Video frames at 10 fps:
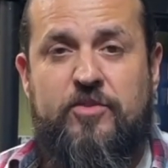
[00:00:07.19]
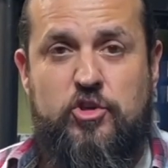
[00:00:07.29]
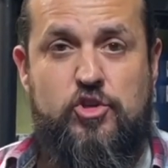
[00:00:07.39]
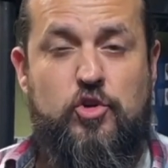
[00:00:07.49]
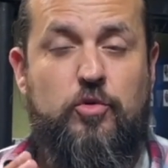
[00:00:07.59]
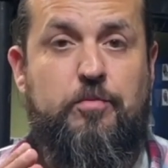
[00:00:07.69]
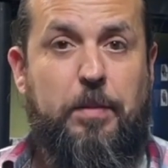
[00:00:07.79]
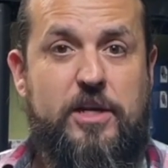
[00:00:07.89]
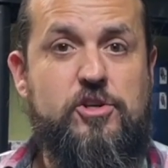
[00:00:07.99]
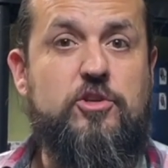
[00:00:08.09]
to shoot
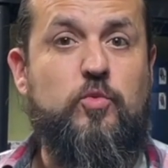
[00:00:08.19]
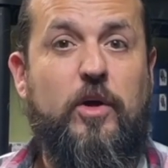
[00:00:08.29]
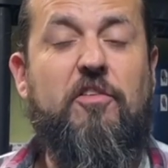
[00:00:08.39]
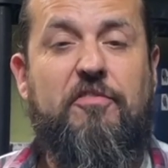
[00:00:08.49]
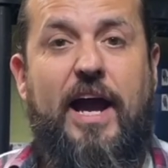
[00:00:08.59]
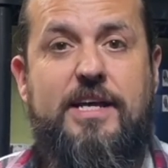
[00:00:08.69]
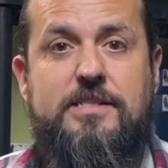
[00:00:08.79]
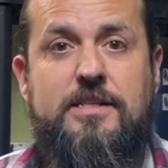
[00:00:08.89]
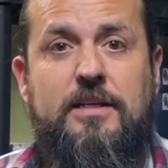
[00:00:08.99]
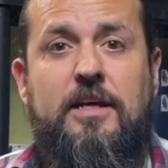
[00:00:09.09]
pictures real
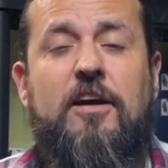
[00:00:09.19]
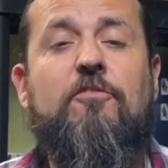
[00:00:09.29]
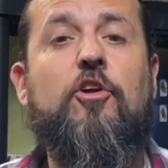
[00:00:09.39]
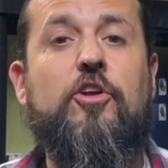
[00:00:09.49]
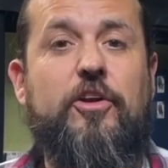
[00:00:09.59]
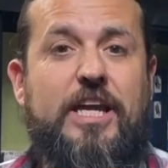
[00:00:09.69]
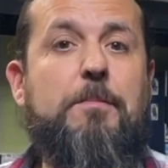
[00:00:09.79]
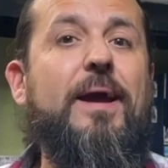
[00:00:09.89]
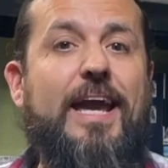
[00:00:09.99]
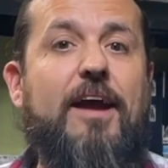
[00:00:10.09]
fast for your
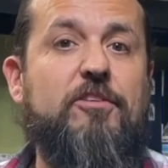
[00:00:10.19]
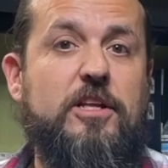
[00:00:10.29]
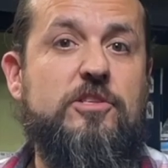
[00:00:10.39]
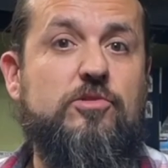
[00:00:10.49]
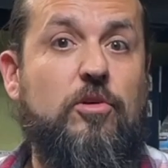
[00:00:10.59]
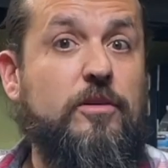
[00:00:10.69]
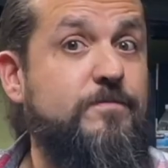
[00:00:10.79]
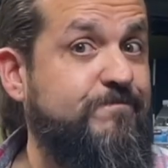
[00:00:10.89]
eBay everything store.